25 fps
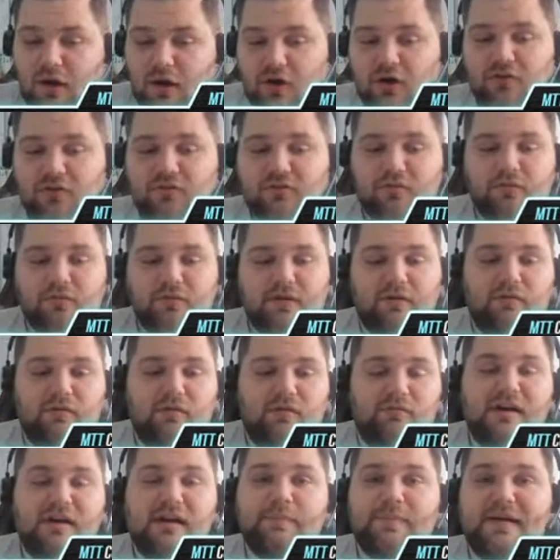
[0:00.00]
Also,
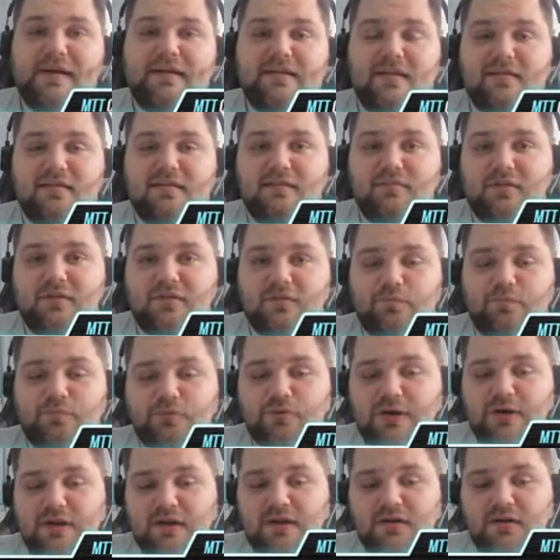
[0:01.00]
the rakeback system is
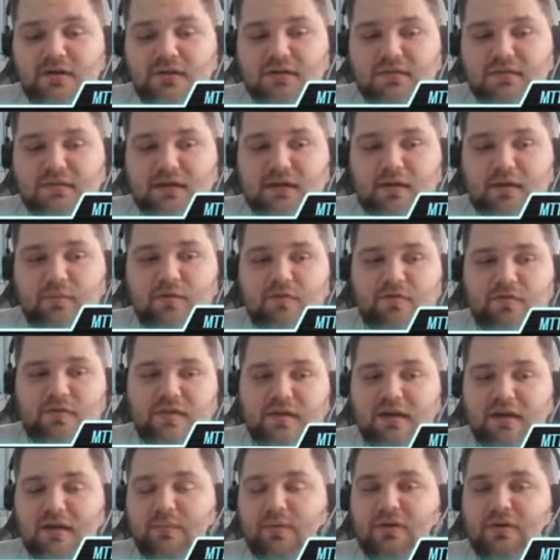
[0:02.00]
pretty good. If I
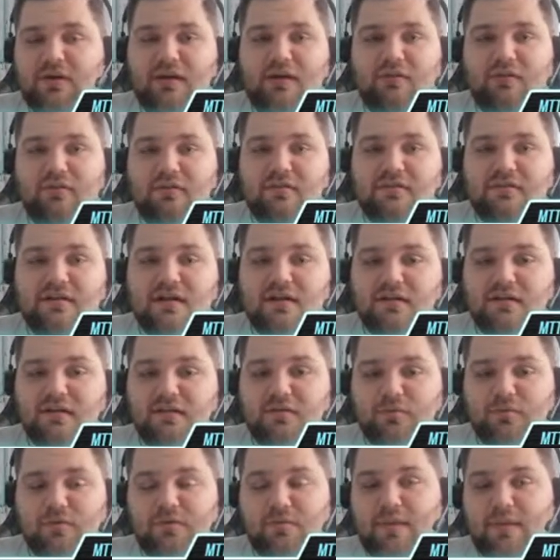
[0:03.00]
think about against
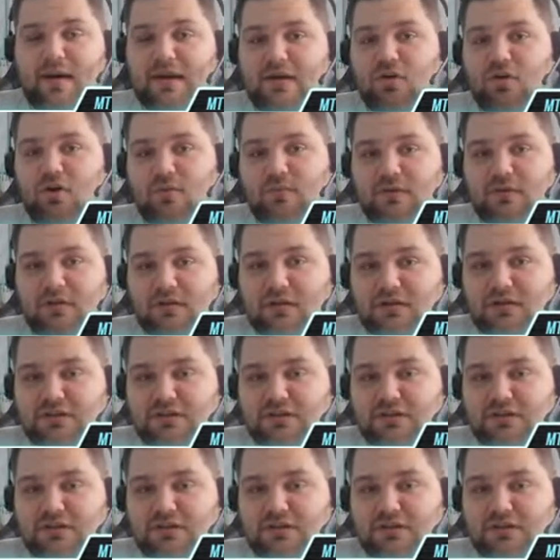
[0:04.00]
stars with my normal